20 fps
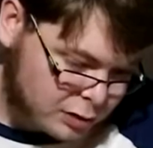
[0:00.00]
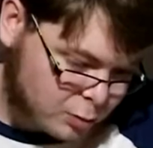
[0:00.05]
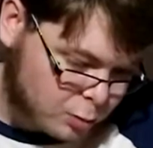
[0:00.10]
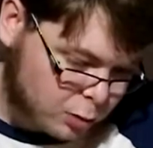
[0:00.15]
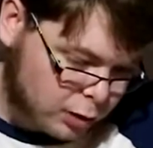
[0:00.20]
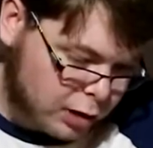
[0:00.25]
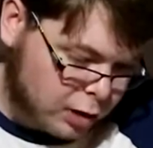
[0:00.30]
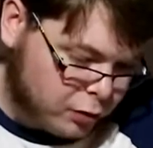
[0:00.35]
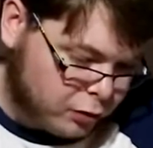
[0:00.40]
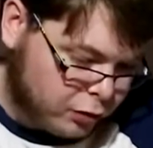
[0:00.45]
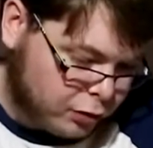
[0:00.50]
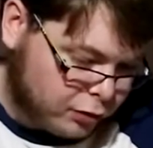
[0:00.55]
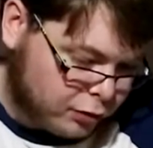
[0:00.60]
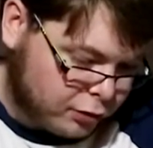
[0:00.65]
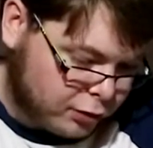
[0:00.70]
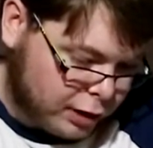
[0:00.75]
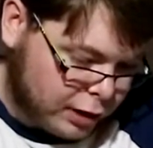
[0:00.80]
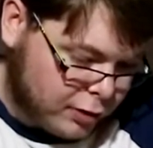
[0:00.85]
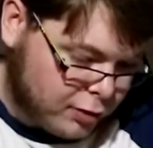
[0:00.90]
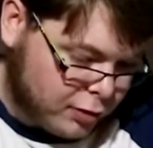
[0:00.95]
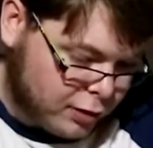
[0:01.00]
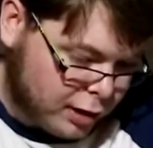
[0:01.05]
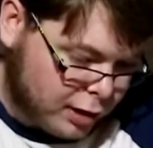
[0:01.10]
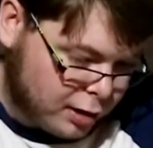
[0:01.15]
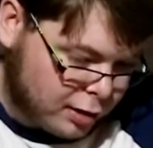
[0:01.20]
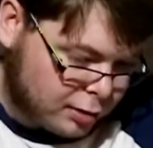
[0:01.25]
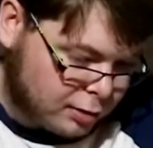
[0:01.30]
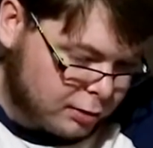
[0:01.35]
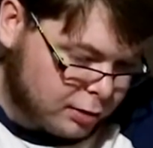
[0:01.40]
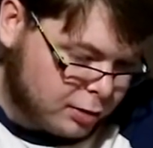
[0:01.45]
What else is in
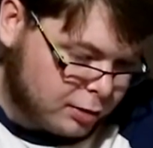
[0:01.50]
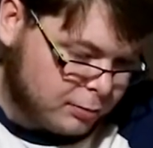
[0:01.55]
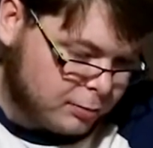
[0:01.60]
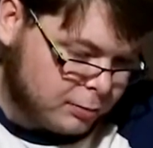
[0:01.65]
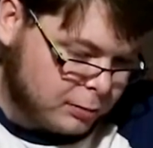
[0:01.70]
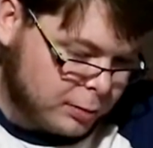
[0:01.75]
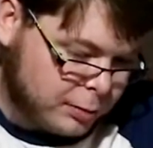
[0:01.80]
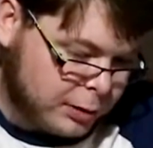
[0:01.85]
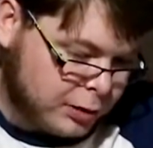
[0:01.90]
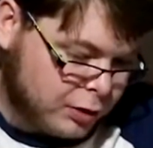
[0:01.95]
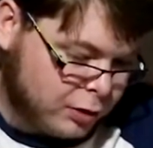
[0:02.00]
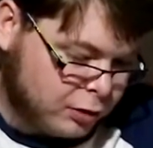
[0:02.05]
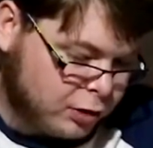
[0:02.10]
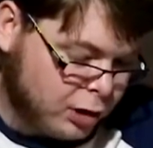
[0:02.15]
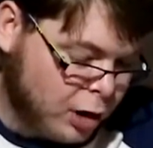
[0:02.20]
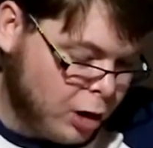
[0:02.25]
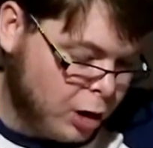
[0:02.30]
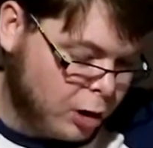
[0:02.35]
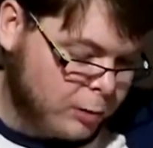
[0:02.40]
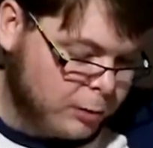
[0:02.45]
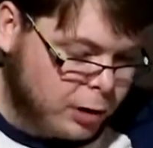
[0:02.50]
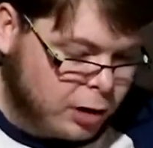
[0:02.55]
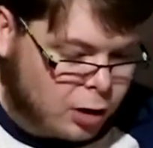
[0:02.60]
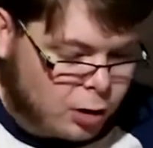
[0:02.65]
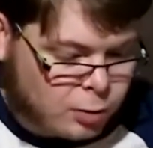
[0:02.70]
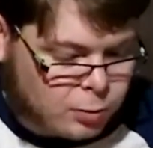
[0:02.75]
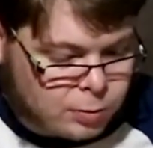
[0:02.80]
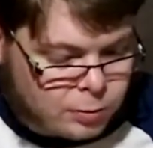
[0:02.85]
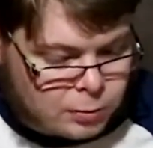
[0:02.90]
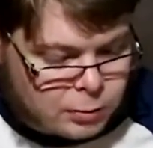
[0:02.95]
there? I mean, the dock,
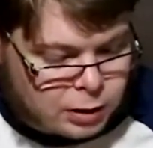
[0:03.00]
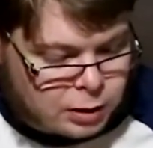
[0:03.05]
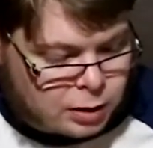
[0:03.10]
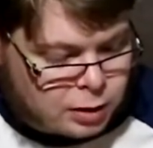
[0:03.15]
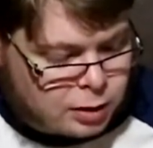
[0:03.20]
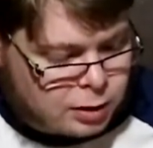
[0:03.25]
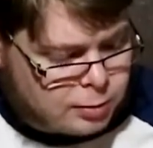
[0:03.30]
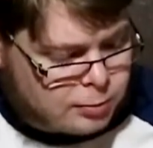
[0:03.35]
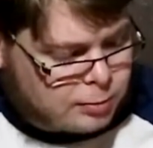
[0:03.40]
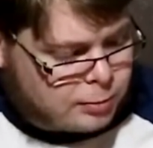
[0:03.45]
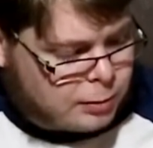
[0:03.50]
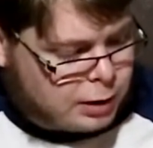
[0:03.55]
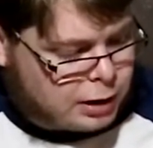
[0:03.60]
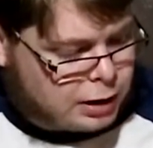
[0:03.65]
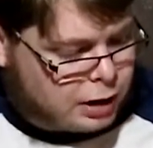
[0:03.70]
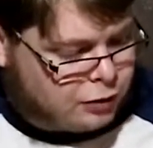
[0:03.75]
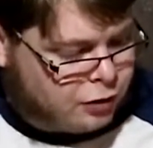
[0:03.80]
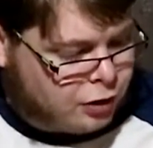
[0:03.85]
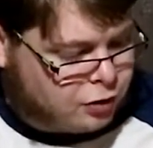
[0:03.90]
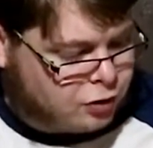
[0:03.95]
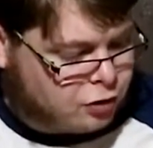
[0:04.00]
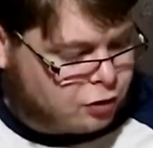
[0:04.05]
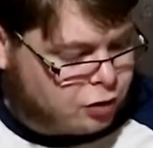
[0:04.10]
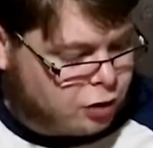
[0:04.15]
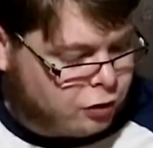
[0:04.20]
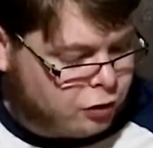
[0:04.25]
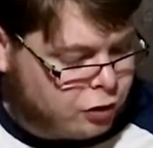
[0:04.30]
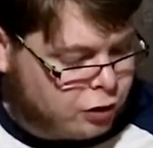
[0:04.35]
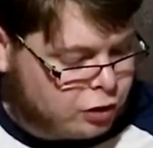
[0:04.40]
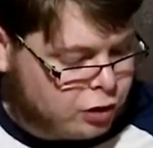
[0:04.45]
oh. I guess that's
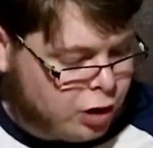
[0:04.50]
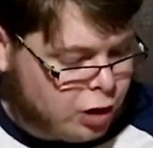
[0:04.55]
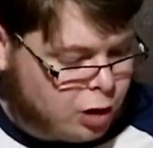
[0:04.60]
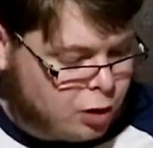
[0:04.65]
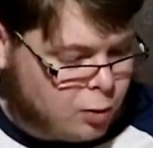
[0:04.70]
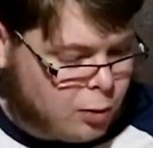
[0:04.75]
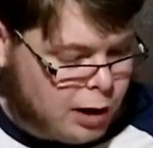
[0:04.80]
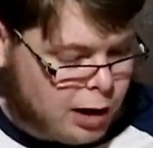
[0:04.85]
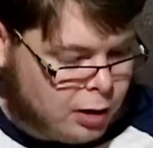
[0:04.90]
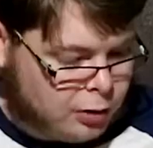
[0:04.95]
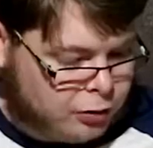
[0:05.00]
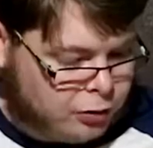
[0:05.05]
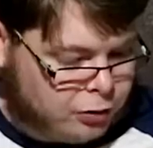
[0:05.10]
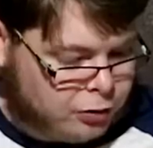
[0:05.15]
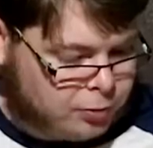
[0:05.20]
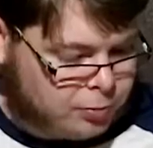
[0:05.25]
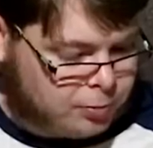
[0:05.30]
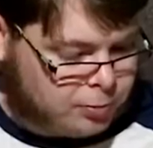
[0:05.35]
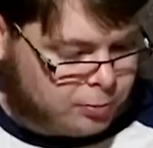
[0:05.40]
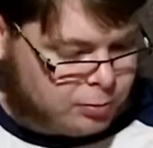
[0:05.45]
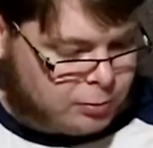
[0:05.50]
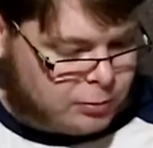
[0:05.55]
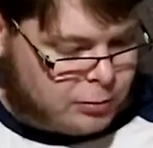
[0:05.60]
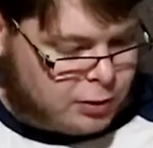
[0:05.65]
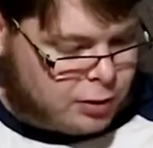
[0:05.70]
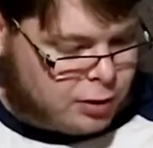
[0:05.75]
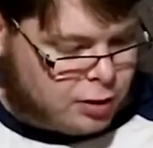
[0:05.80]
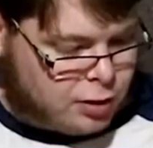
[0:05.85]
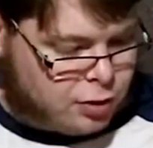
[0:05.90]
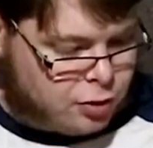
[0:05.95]
just the dock. Wow, it's
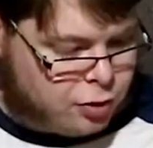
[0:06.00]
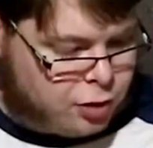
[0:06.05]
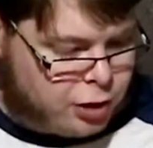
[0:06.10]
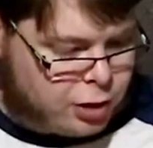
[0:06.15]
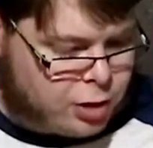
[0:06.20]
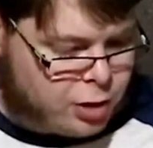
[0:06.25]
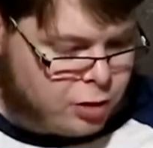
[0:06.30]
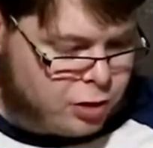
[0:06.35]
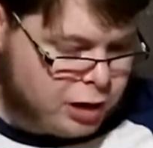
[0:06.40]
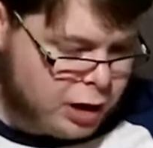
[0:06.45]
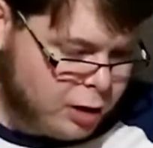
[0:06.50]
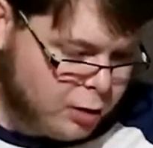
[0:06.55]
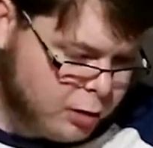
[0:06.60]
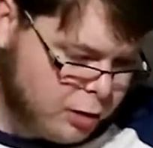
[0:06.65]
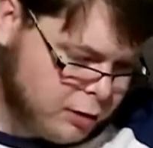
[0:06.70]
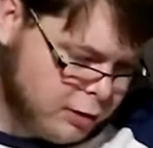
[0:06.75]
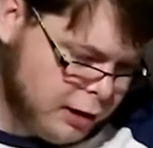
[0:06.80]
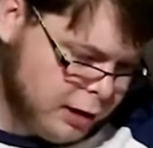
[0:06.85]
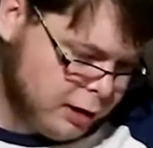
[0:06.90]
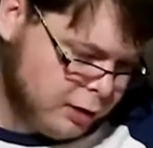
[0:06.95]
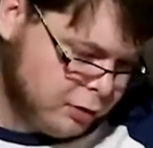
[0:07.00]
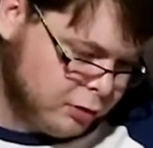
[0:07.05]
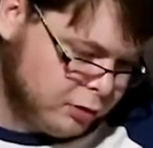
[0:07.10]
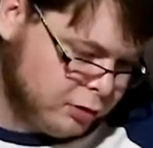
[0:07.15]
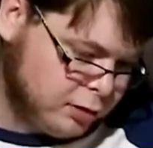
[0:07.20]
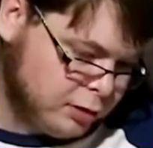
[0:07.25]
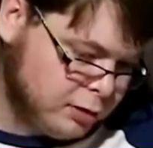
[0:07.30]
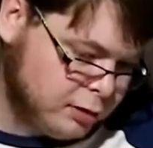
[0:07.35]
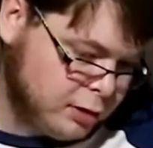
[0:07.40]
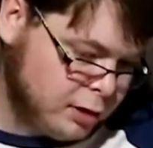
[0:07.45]
thicker than I
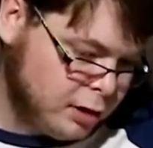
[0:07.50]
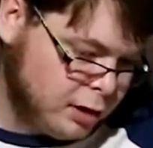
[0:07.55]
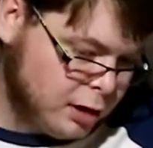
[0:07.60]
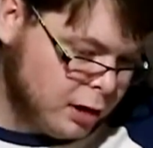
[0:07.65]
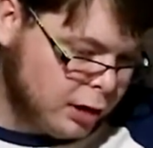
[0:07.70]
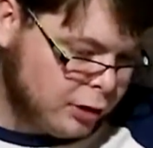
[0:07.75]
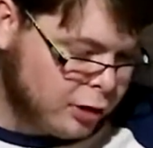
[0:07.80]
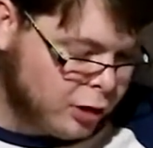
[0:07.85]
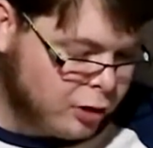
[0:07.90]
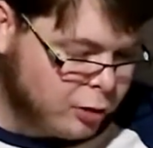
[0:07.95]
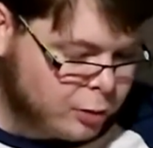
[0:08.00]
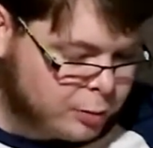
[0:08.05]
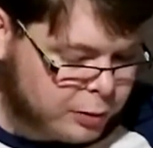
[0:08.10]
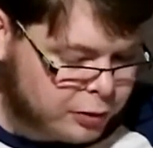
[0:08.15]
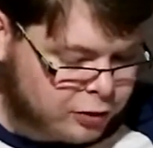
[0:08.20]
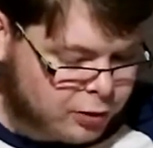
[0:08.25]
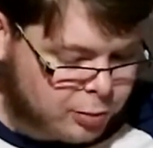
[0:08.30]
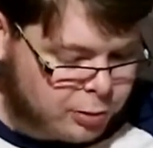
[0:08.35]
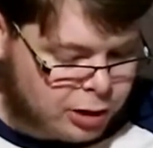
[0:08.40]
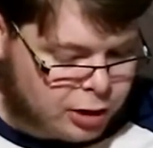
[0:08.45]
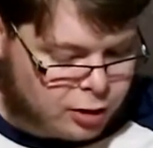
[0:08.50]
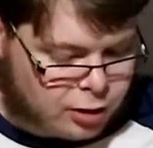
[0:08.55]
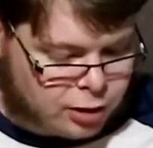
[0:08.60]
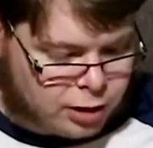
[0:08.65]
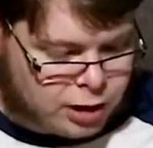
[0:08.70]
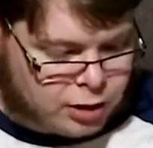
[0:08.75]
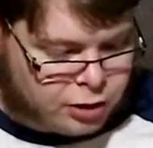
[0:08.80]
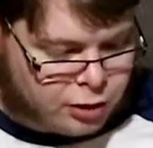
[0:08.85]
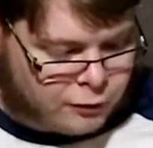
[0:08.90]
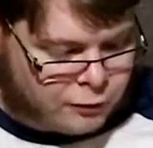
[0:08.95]
realized. I thought there'd be something
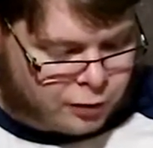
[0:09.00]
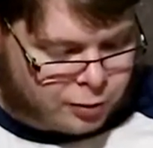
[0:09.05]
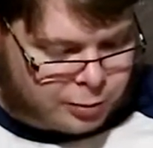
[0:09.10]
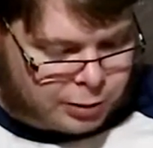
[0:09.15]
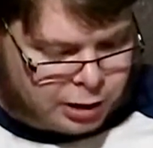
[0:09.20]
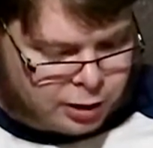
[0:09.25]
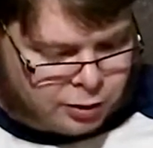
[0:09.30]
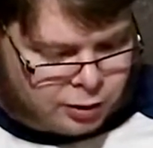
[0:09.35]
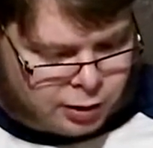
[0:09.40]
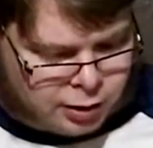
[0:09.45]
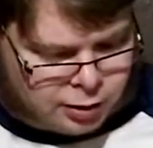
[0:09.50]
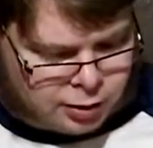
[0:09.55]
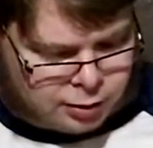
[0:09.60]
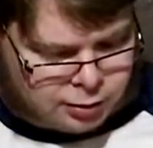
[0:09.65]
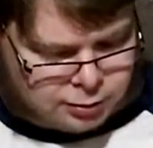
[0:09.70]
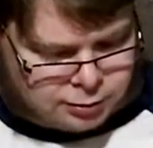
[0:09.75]
underneath it for a minute there.